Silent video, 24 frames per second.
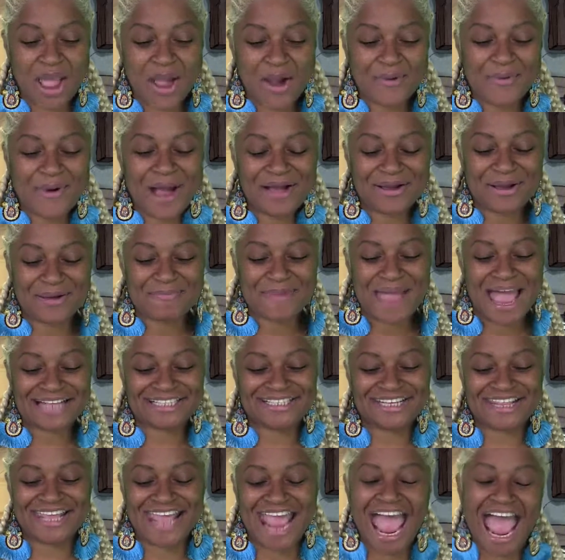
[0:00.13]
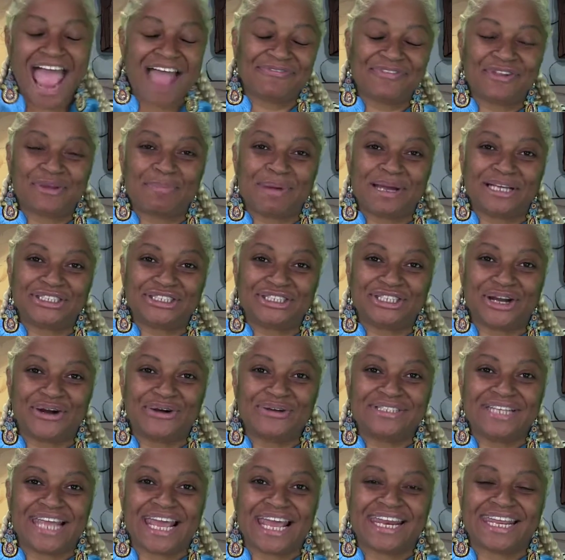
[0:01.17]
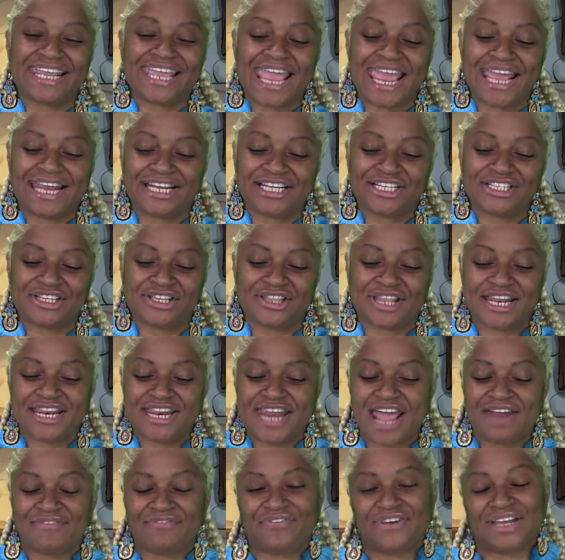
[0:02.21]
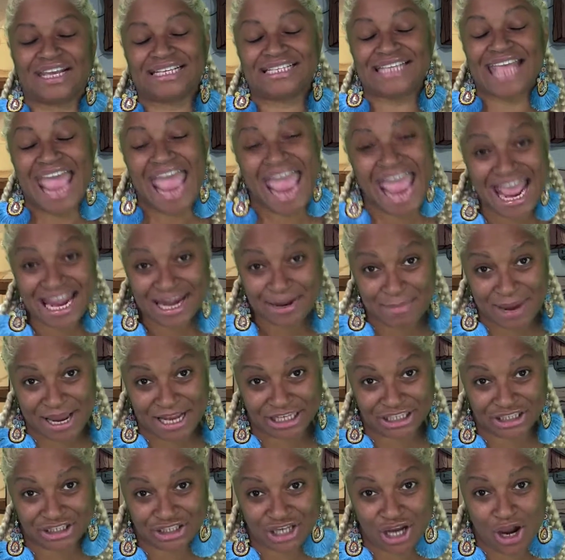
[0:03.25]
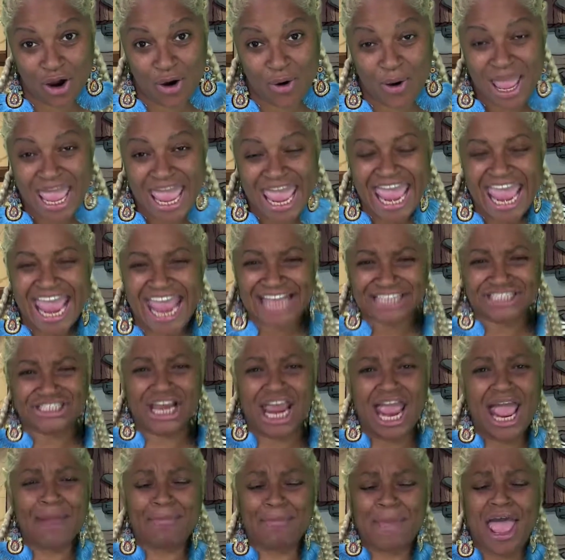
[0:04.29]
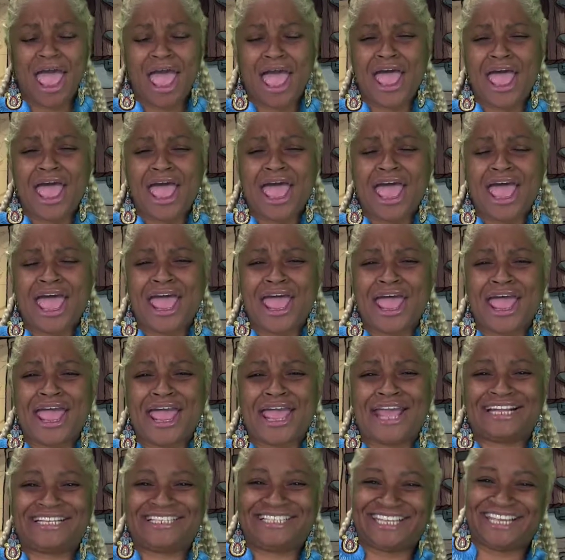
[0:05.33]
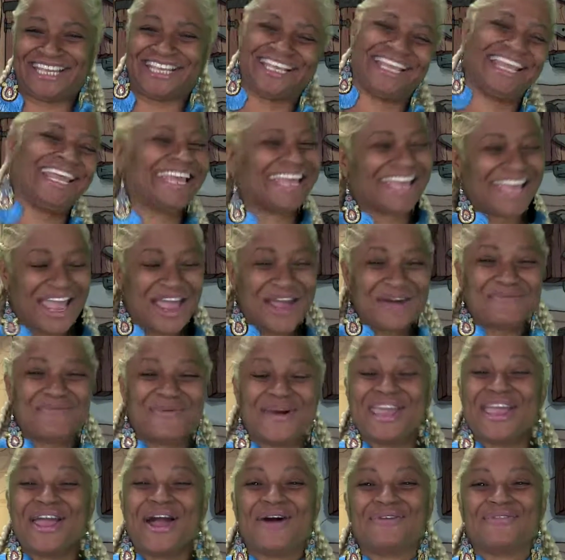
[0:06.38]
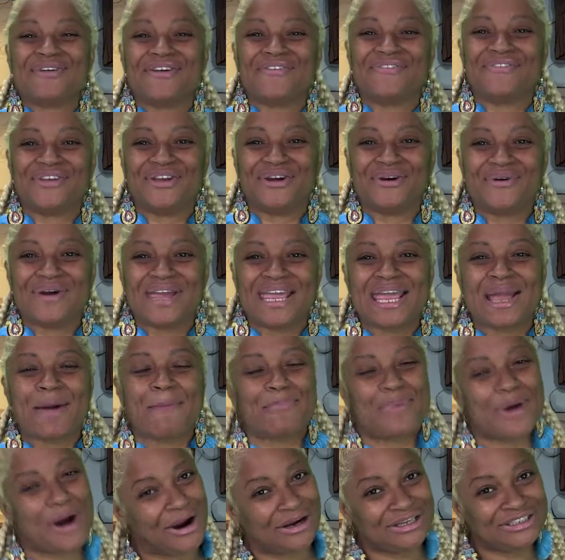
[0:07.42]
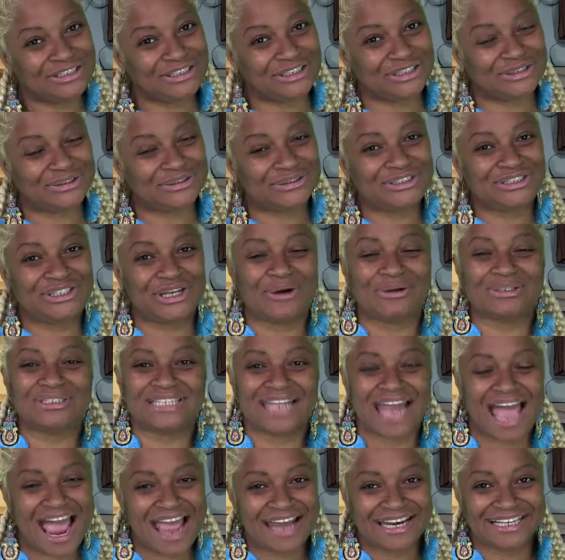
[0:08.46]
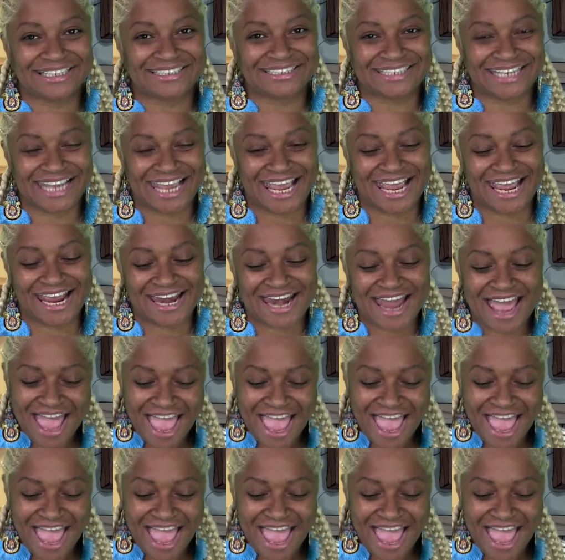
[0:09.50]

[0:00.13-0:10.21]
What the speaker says: Welcome back to the AfterBuzz show dedicated to the Netflix animated show, Enchantment! We are reviewing part 2, shows 9 and 10.